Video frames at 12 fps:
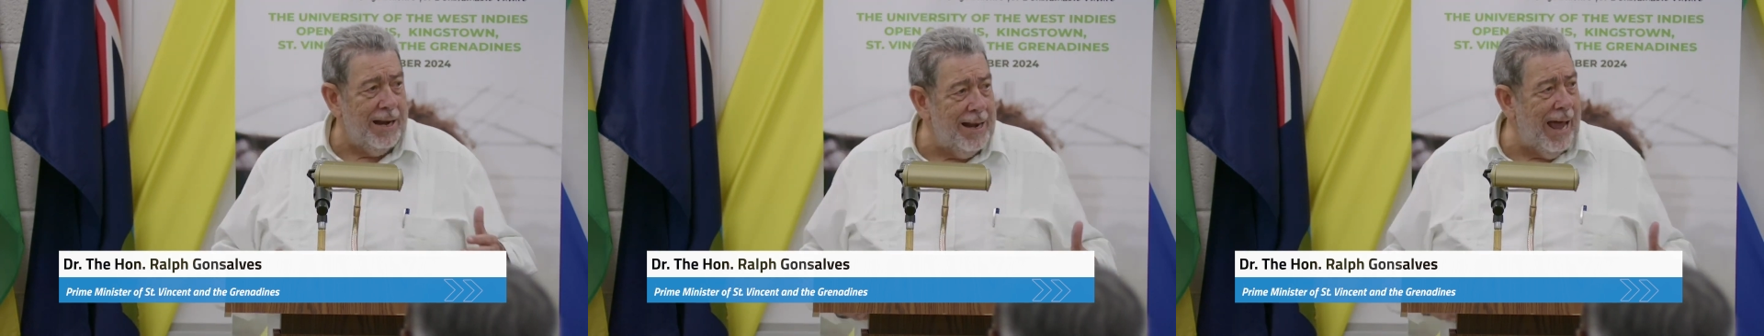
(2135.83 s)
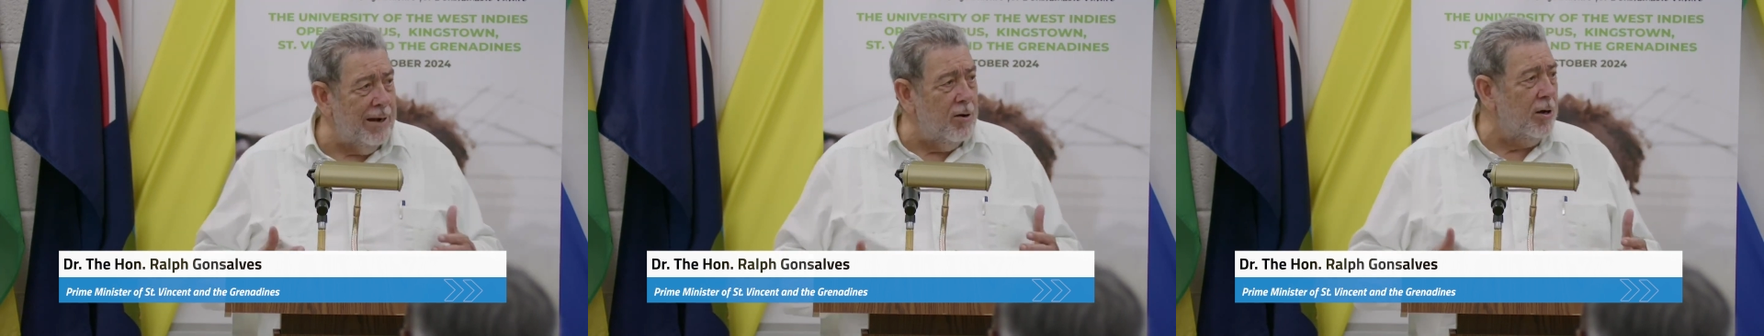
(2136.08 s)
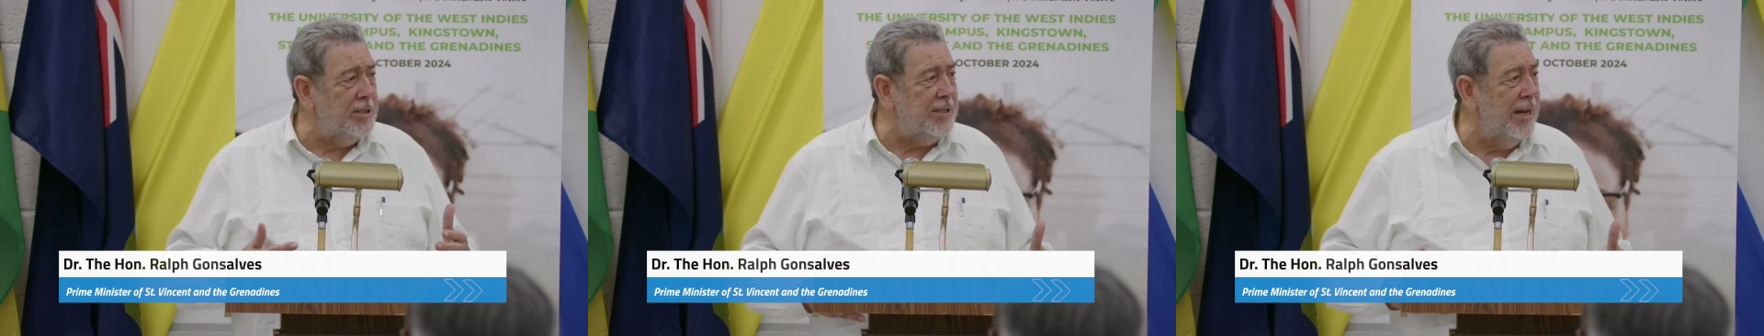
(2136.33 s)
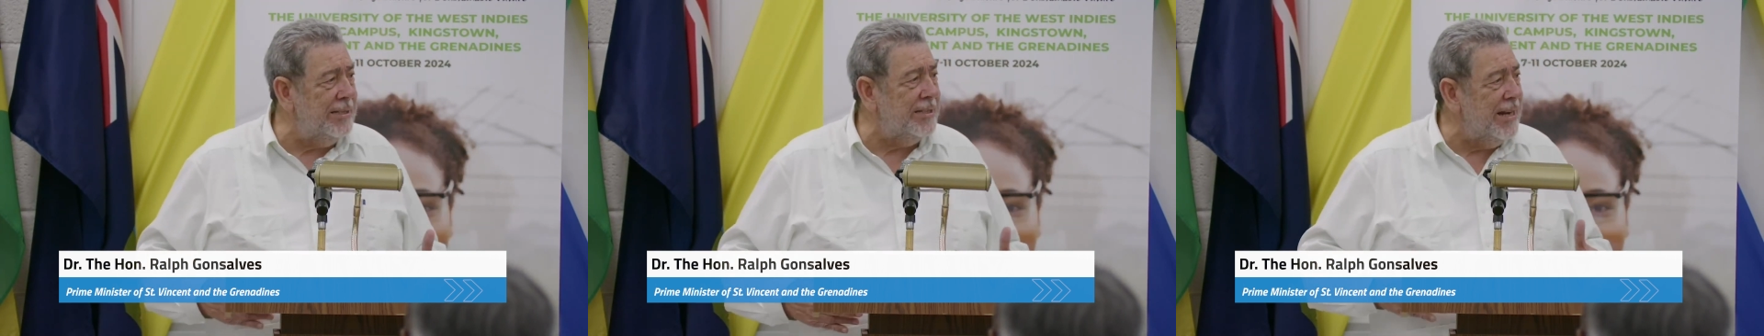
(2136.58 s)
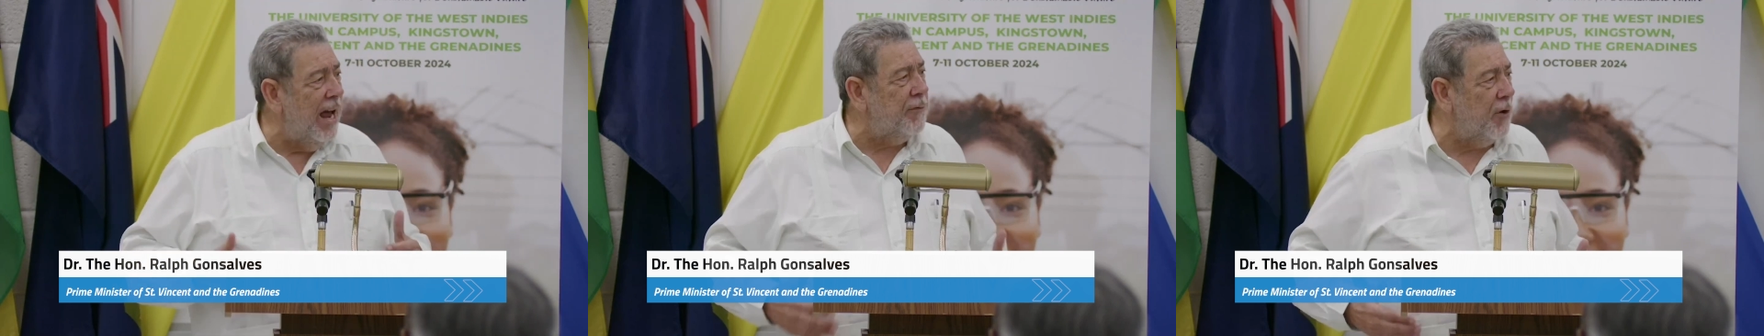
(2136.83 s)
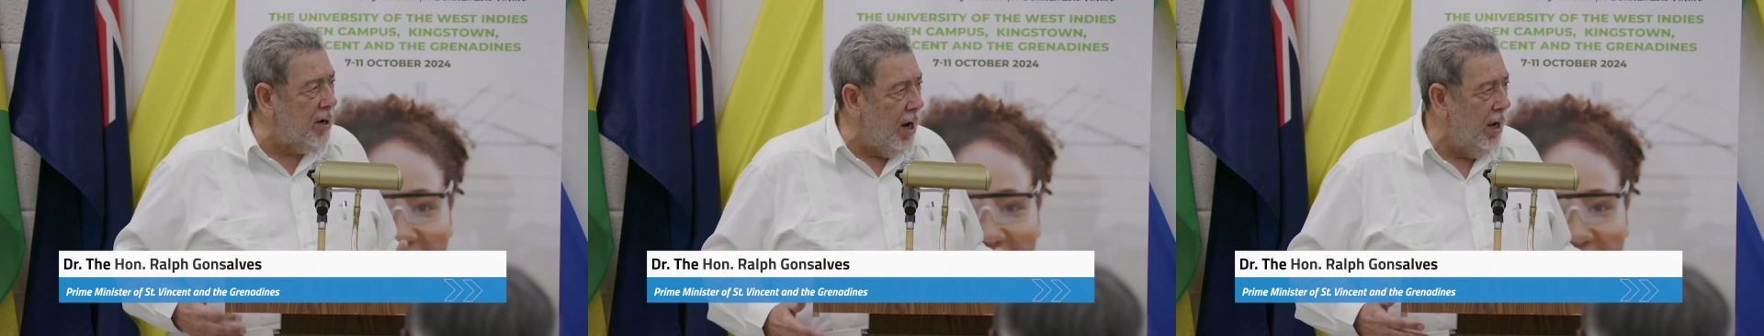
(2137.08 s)
There are landlocked
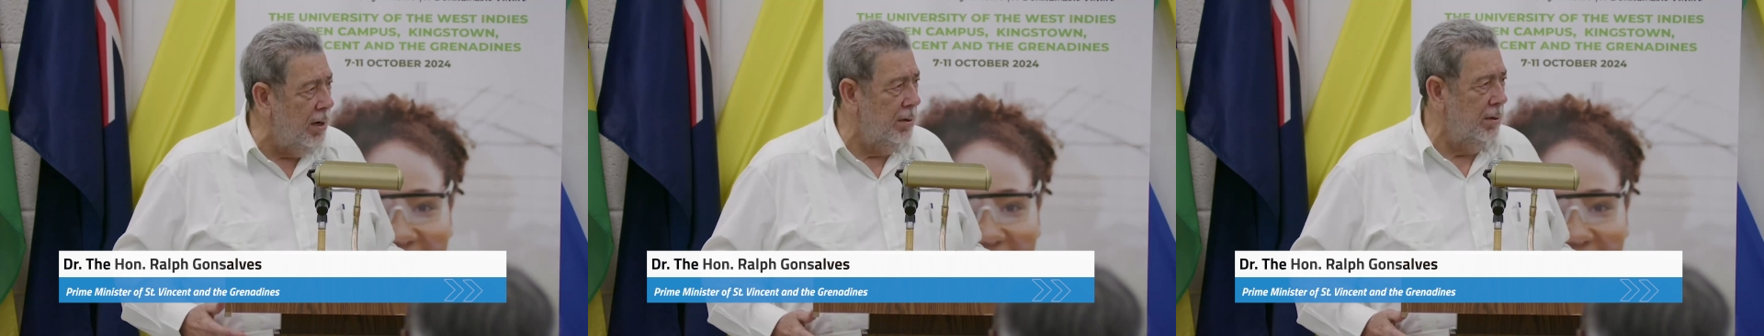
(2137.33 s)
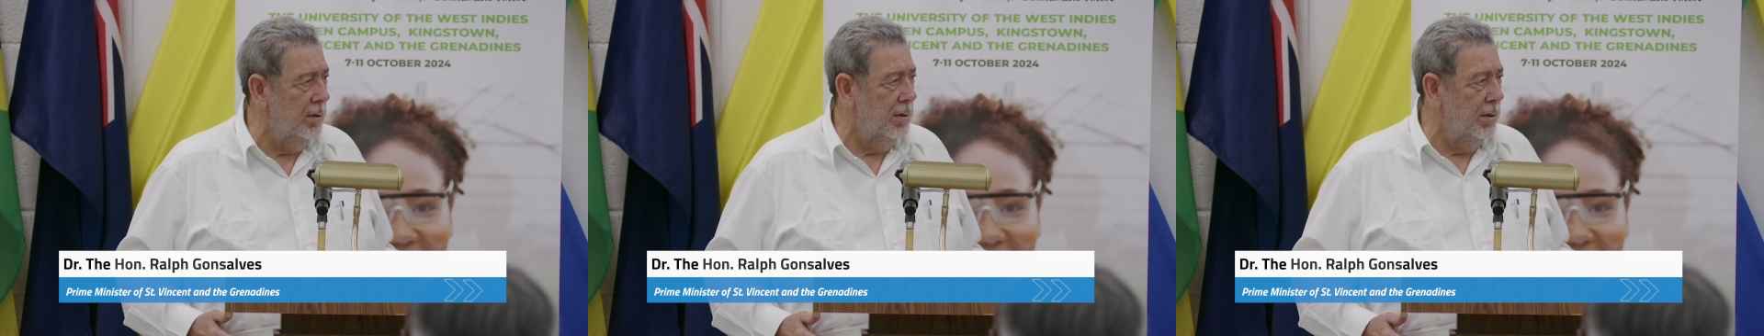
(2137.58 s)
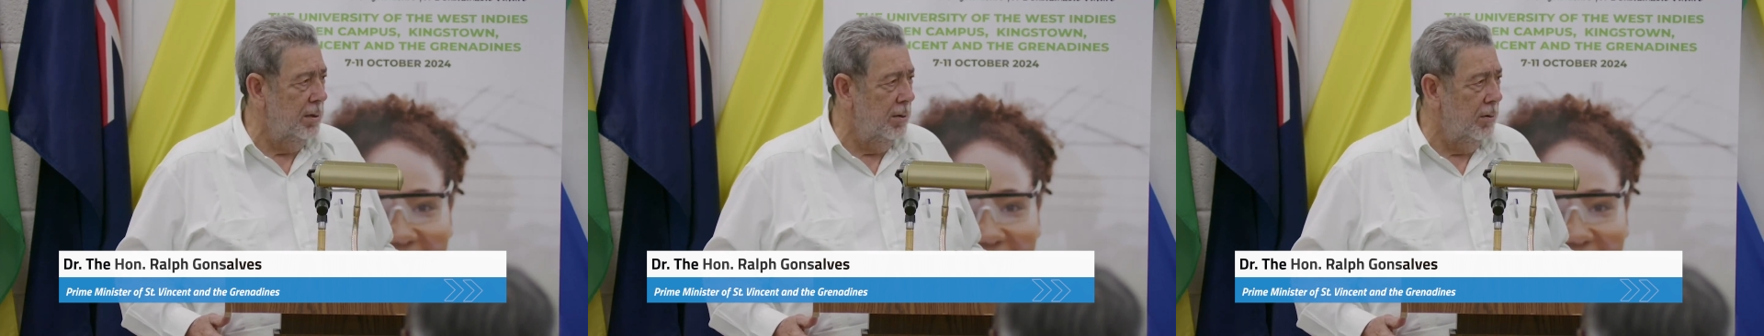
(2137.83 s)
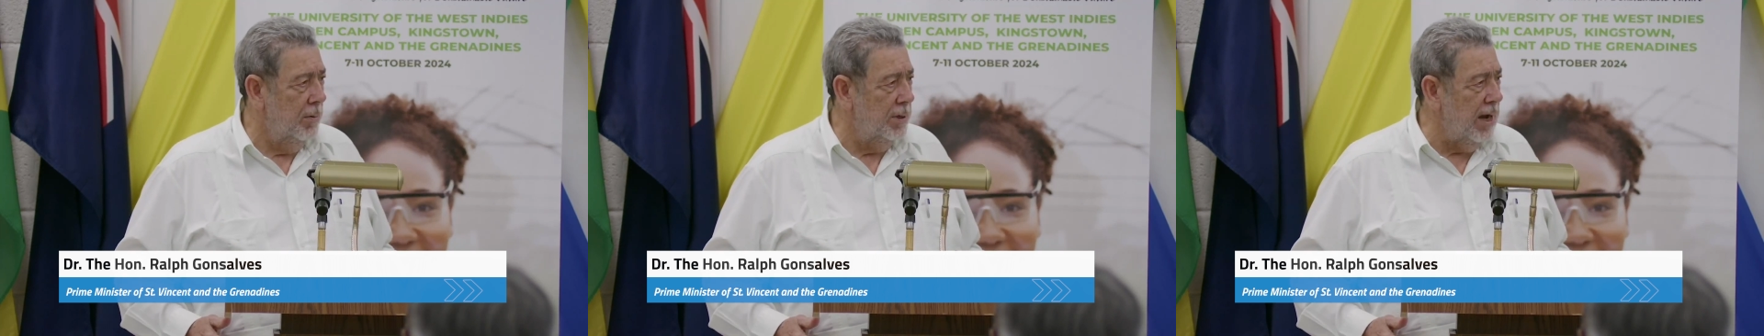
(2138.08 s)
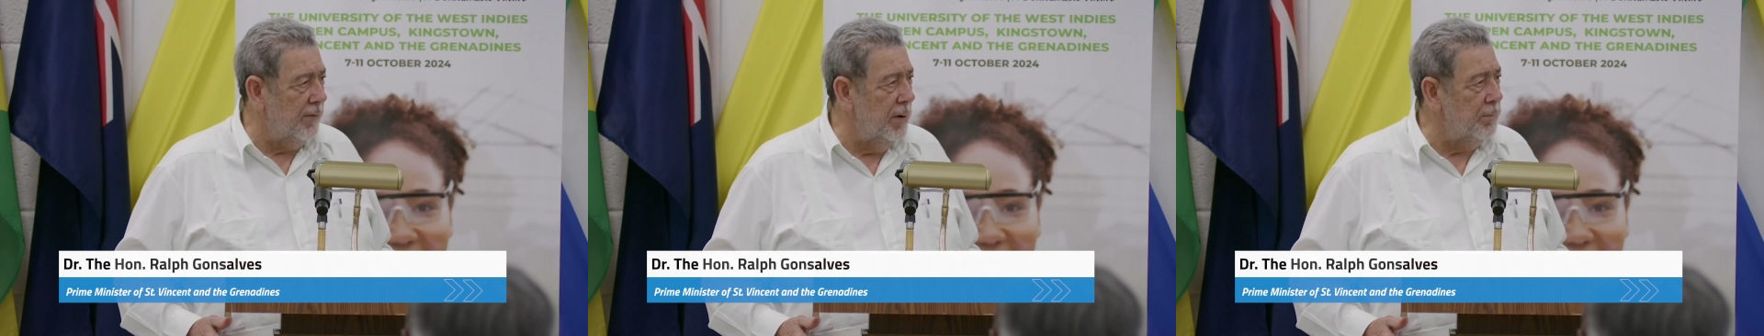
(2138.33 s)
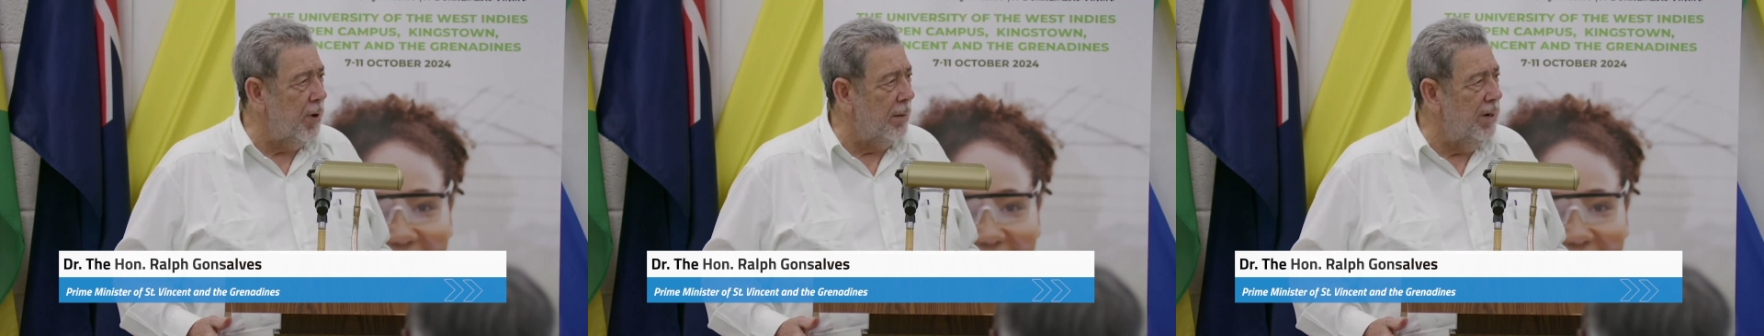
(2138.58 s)
states in Africa
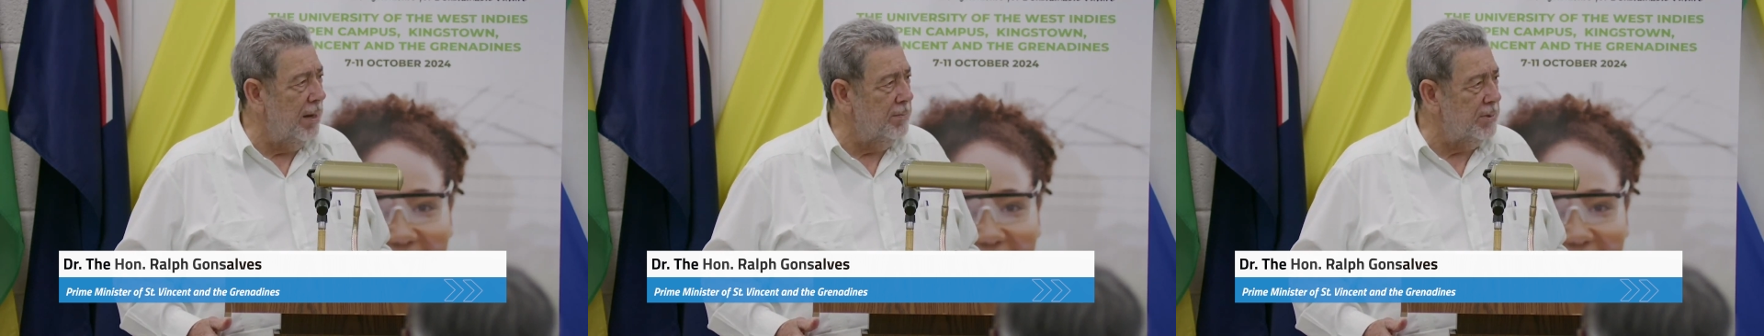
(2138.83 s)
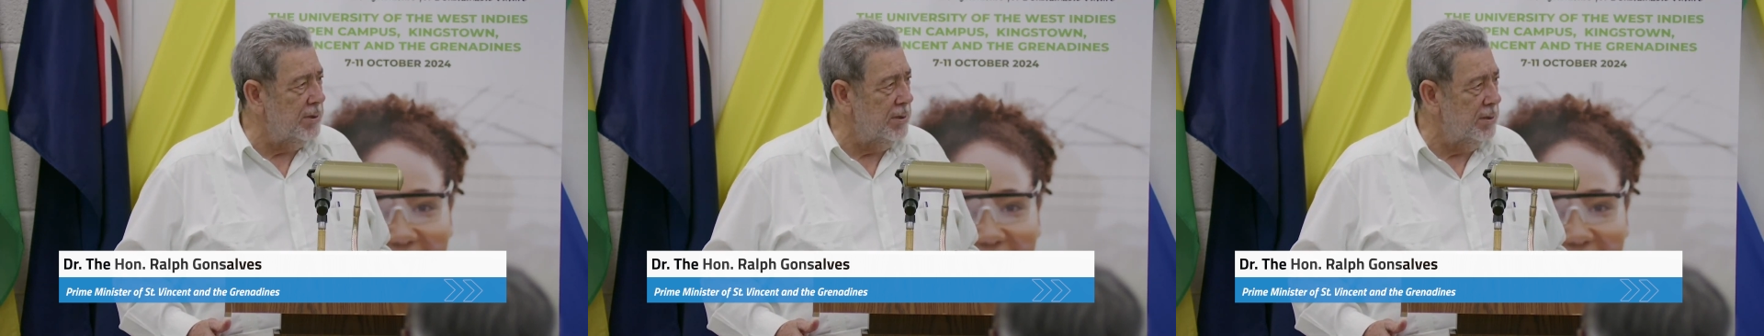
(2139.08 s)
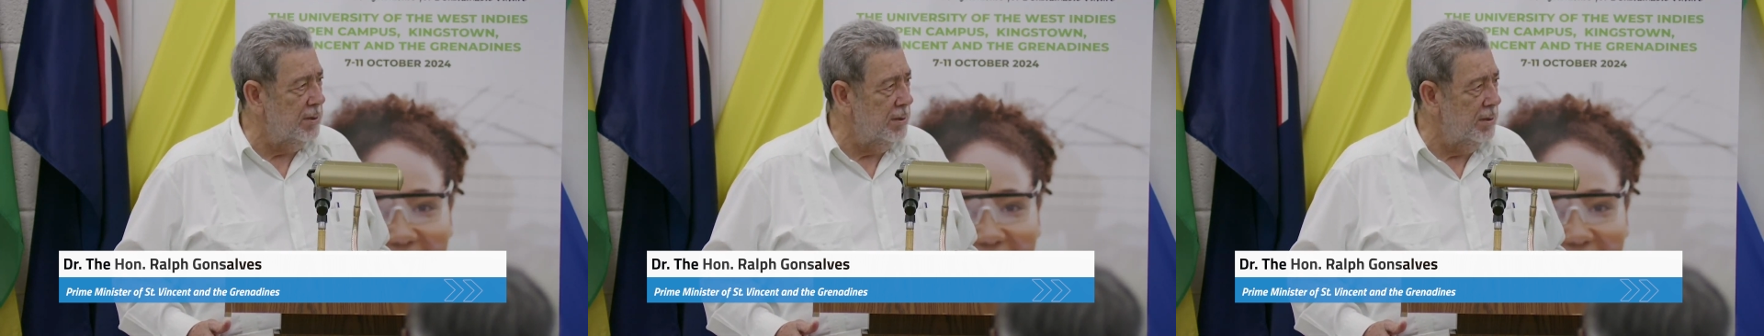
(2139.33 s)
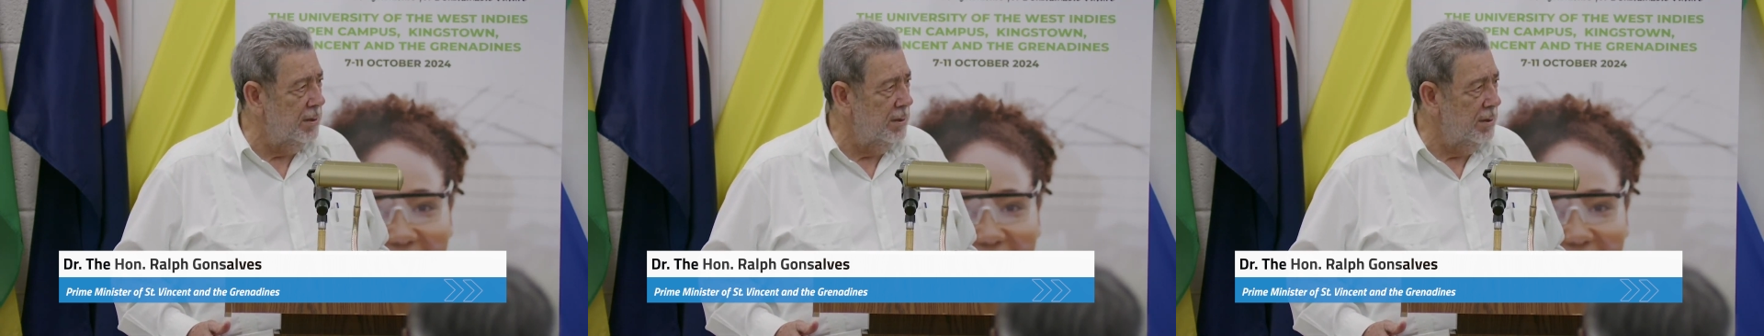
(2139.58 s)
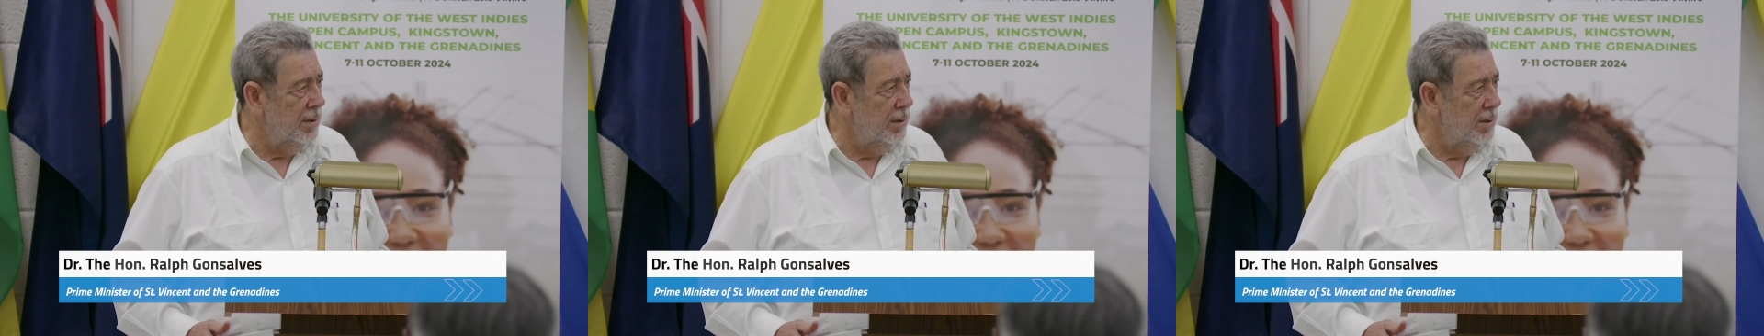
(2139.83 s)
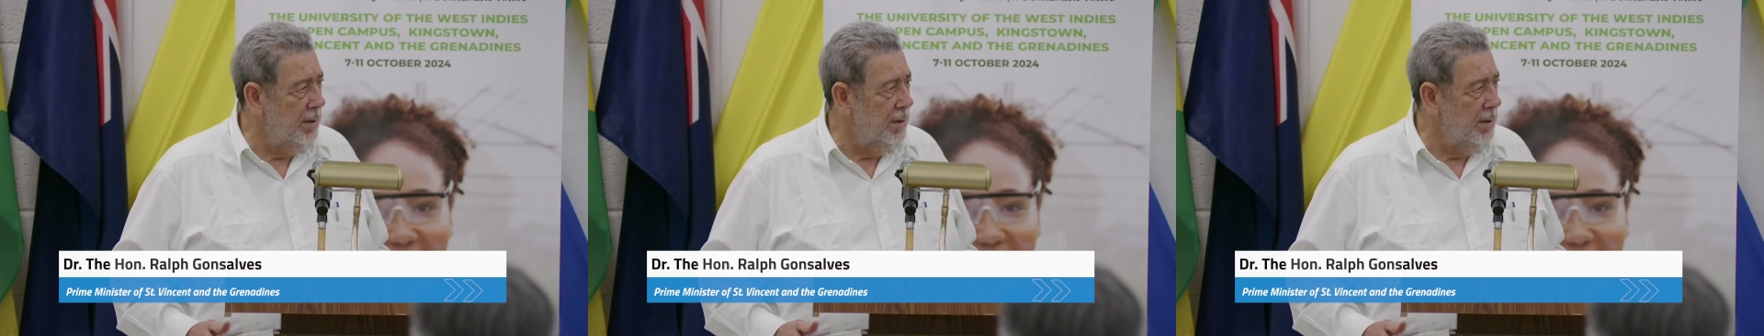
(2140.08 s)
which are having problems.